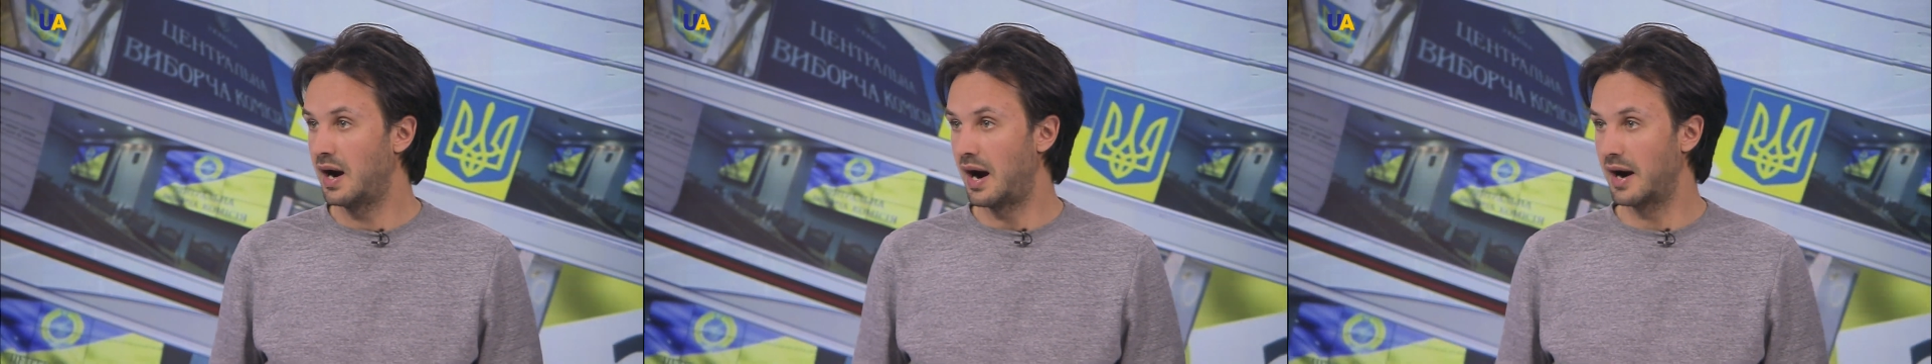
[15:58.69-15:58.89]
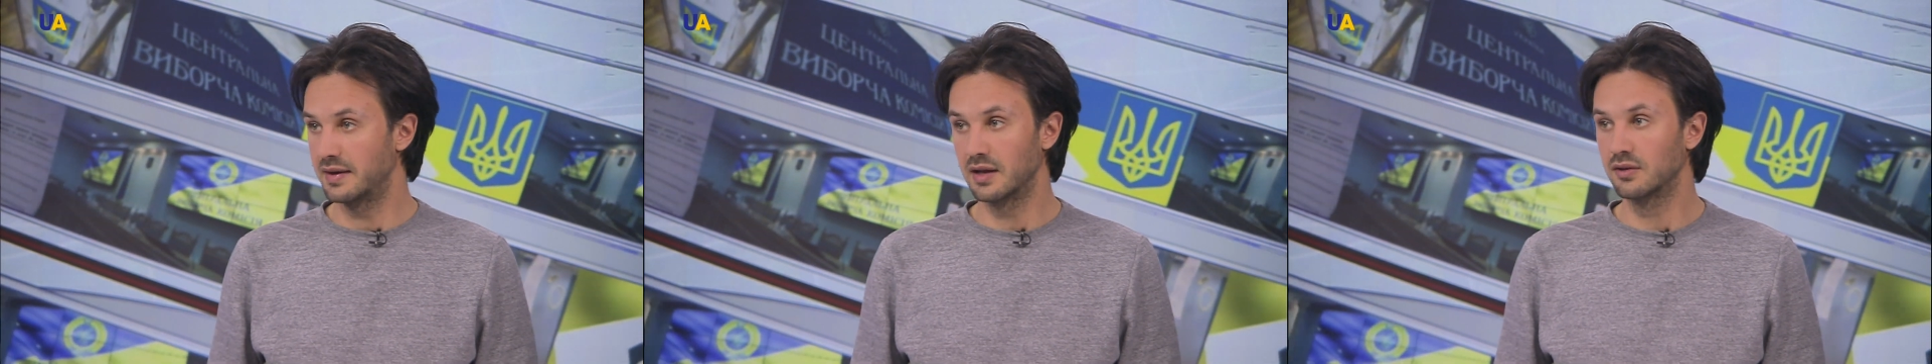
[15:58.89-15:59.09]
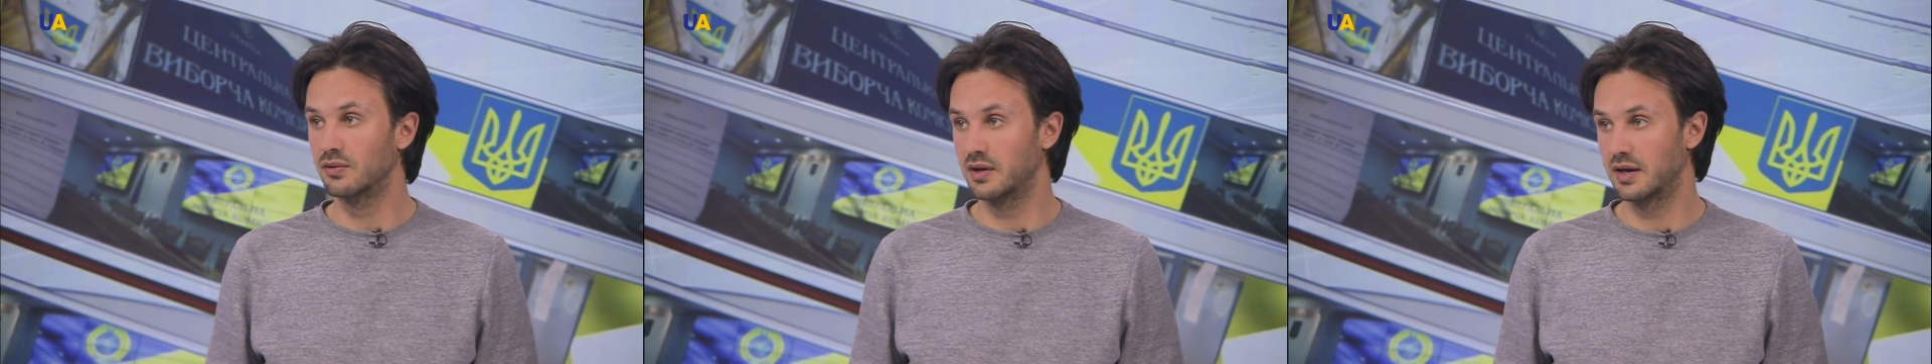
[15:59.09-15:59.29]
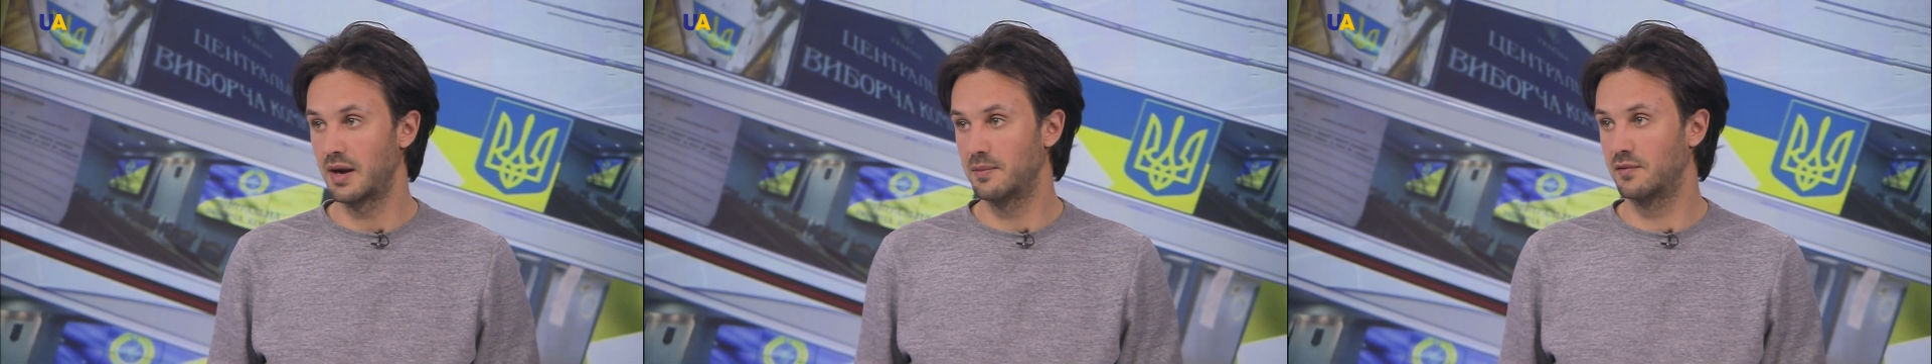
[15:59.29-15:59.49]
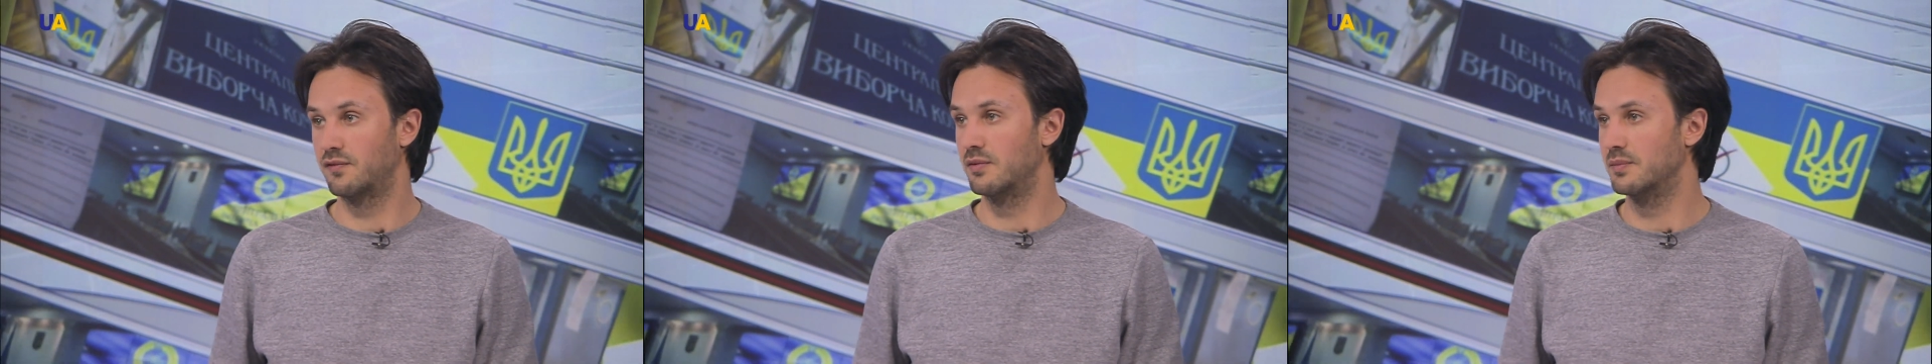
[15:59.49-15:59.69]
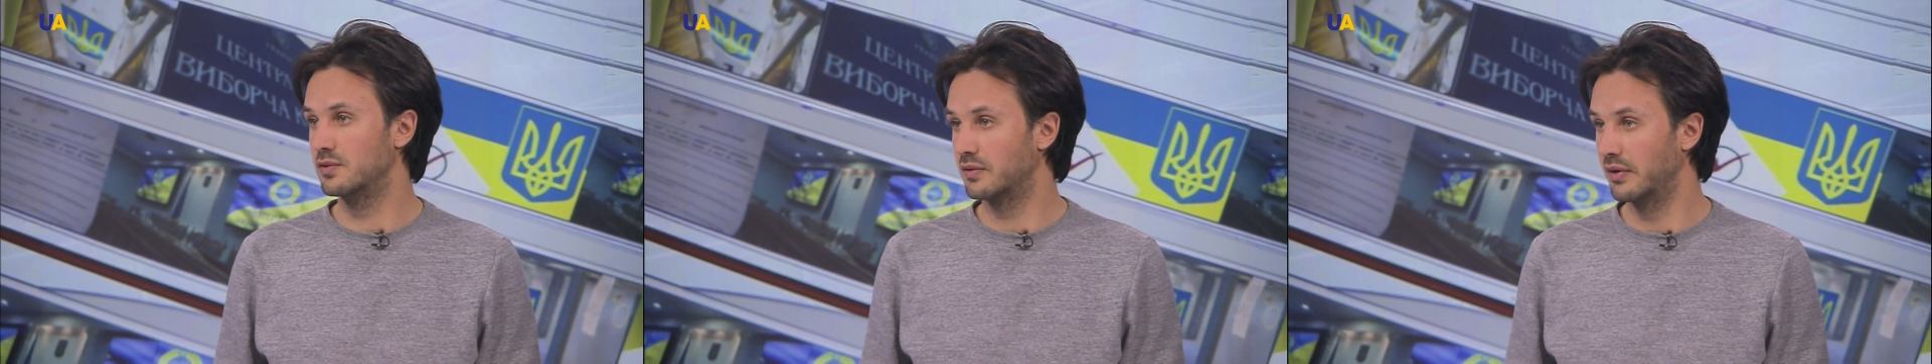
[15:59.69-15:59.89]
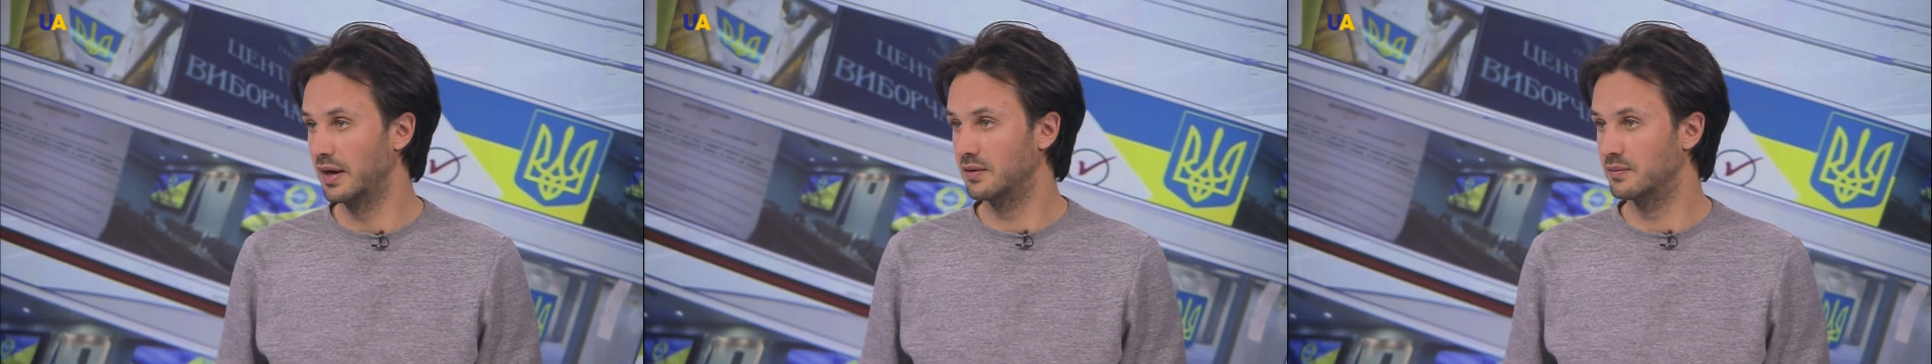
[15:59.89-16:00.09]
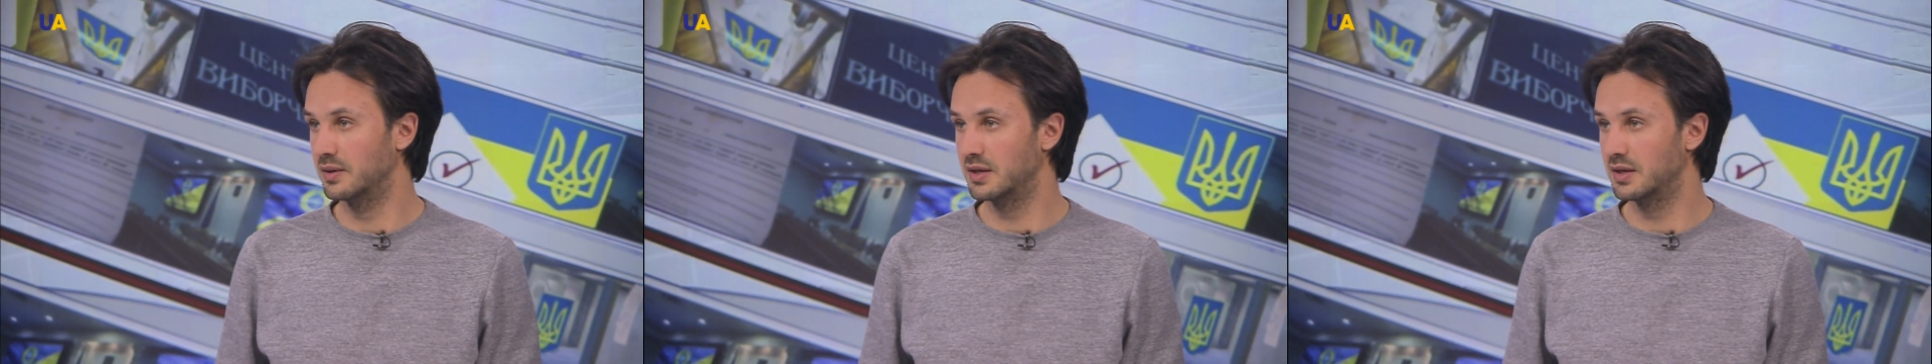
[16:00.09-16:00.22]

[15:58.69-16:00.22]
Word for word: are not only coming from Ukraine.